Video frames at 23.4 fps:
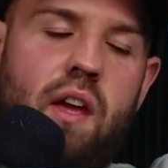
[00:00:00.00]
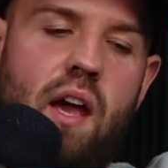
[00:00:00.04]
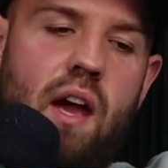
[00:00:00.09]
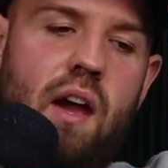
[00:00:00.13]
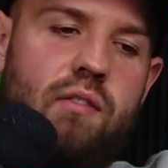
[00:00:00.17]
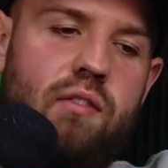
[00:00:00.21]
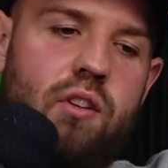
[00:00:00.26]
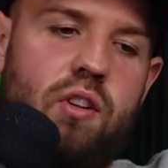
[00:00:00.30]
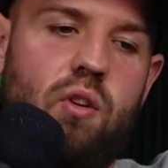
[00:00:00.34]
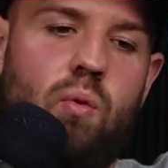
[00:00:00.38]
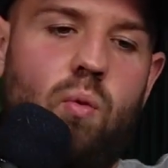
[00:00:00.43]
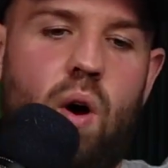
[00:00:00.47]

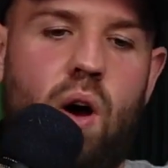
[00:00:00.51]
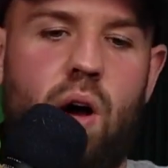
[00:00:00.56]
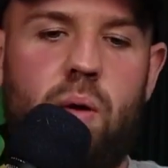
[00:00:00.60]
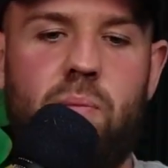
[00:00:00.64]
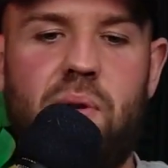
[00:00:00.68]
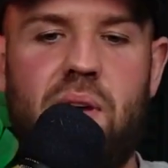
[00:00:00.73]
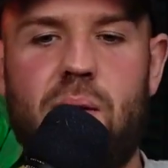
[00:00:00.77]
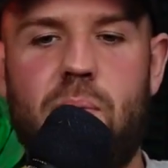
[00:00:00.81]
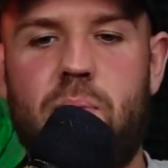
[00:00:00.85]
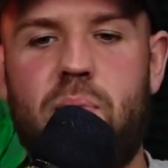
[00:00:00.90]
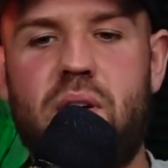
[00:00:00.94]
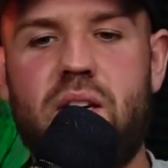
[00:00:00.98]
If you don't want to
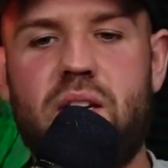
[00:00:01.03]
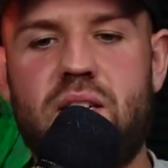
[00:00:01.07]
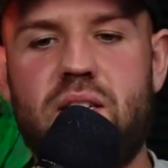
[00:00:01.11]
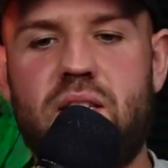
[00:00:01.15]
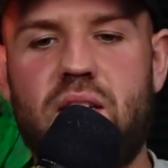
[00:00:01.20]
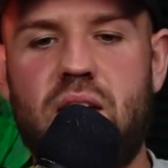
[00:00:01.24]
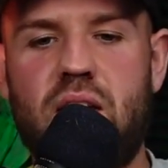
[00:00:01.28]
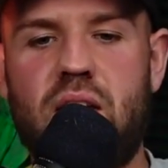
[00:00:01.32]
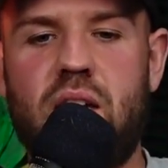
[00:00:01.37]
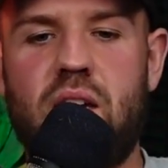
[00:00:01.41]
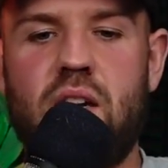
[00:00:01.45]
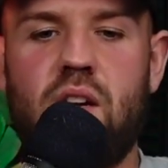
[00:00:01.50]
be a P
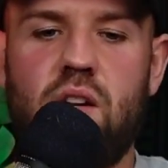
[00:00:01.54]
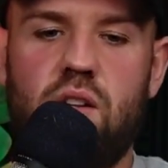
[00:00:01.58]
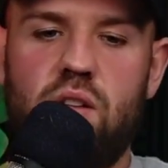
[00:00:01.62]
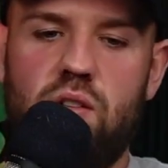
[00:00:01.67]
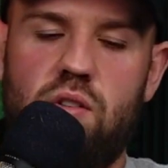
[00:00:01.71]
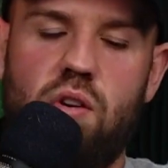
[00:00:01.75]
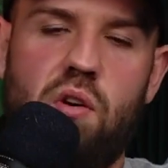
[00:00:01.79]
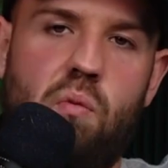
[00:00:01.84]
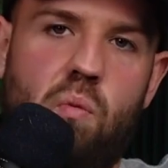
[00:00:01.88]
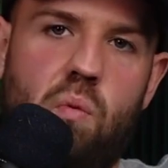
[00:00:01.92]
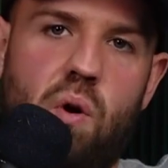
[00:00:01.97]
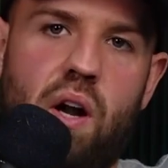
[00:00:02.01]
T,
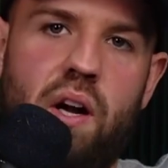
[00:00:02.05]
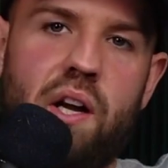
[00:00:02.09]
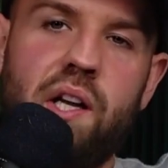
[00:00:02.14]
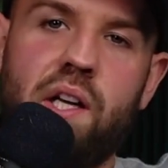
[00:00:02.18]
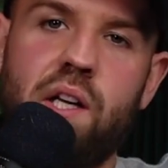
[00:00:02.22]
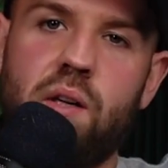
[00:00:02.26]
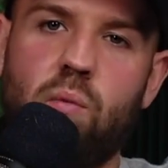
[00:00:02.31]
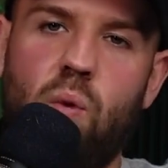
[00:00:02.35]
don't worry.